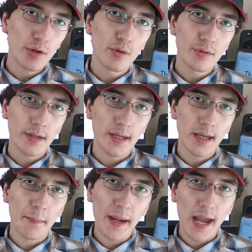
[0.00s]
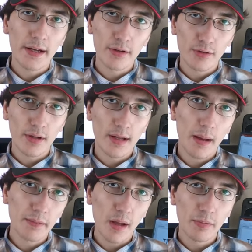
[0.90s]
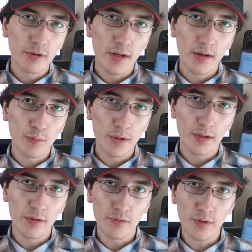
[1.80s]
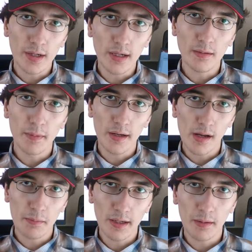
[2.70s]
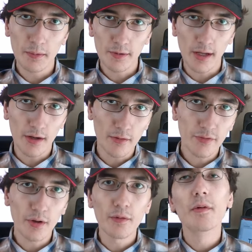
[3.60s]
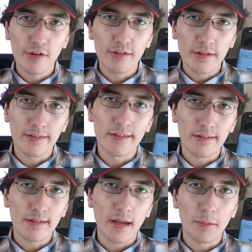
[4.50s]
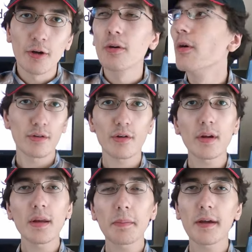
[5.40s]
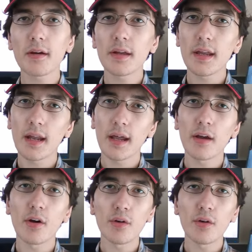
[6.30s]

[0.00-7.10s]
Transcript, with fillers: using a pad under the laptop so that it wouldn't overheat by not being able to get airflow, just as a disclaimer. During the period that I